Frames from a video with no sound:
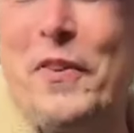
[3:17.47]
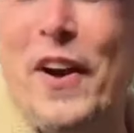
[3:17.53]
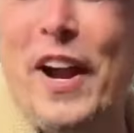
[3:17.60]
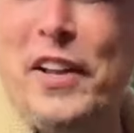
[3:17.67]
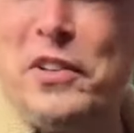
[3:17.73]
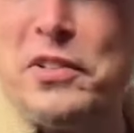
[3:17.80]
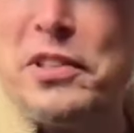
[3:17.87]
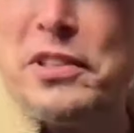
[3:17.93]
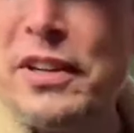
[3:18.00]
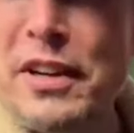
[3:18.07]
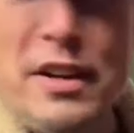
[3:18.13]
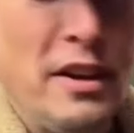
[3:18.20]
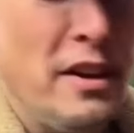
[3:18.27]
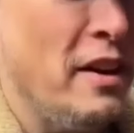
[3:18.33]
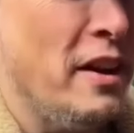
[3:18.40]
with friends,
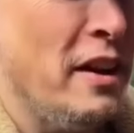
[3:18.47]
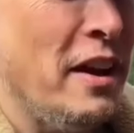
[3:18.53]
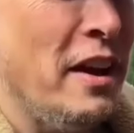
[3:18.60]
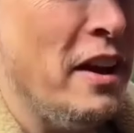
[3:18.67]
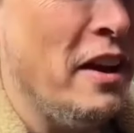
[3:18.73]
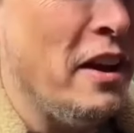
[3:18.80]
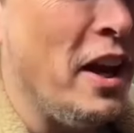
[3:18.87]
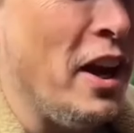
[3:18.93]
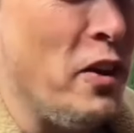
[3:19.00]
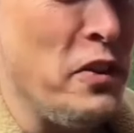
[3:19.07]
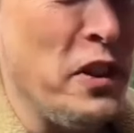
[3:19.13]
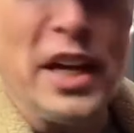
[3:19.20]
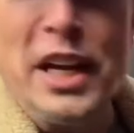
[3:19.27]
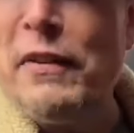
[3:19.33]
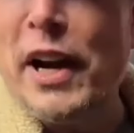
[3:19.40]
you know,
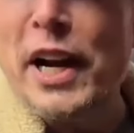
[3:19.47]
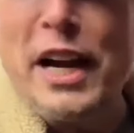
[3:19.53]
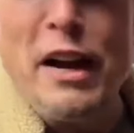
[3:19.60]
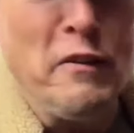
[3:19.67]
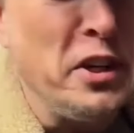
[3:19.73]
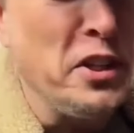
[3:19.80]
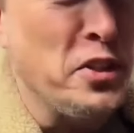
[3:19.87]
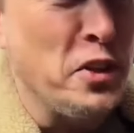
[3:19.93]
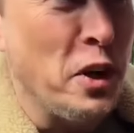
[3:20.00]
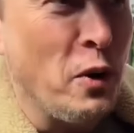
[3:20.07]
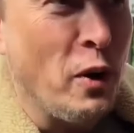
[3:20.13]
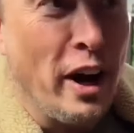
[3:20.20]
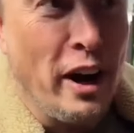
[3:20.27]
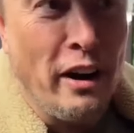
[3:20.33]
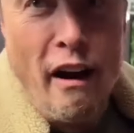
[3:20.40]
thinking about companies to
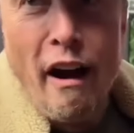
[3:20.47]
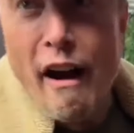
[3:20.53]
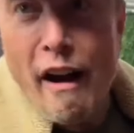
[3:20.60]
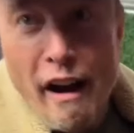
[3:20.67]
acquire.